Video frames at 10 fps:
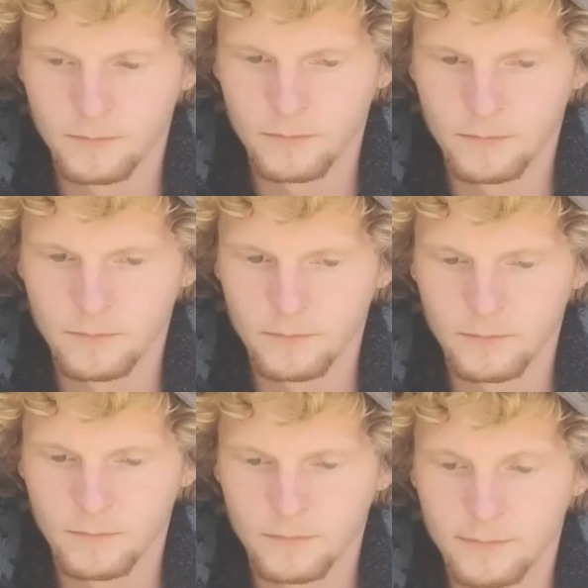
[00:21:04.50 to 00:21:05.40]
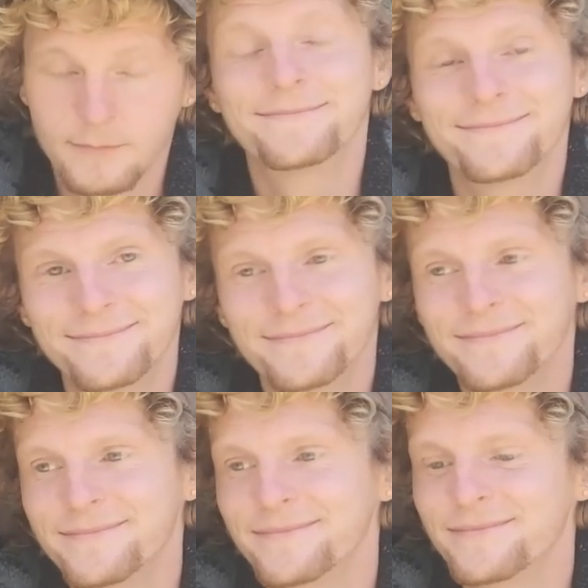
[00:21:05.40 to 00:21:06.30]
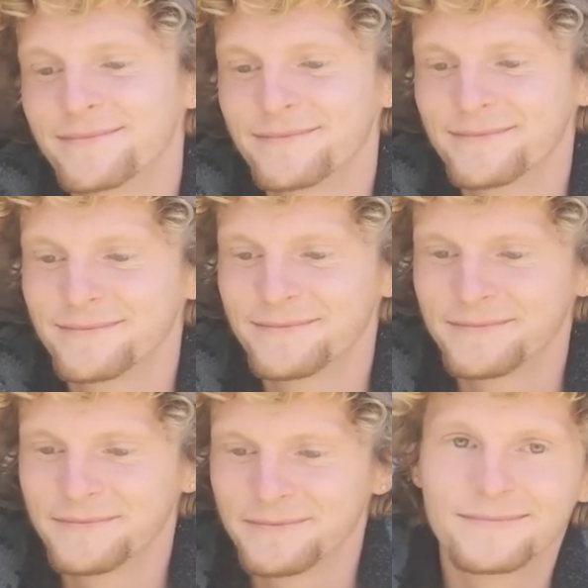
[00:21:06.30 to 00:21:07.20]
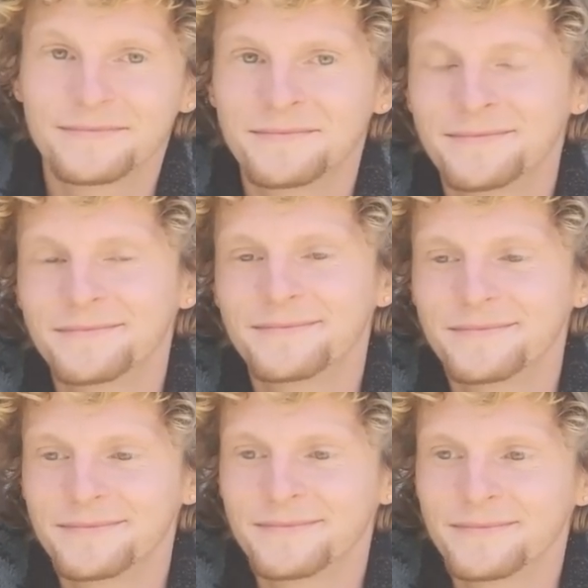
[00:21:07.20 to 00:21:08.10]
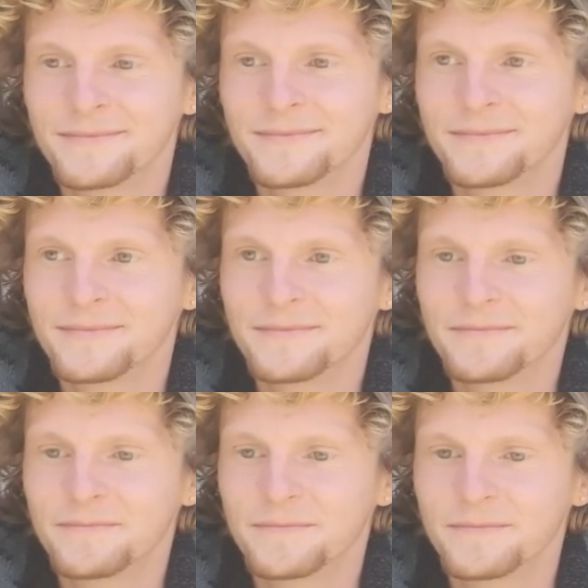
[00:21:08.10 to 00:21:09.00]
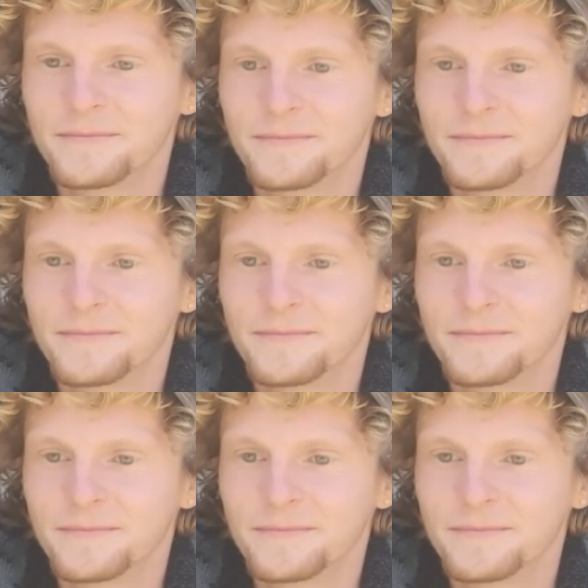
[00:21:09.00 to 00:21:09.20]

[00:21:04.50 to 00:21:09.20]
No words are spoken by the person on screen.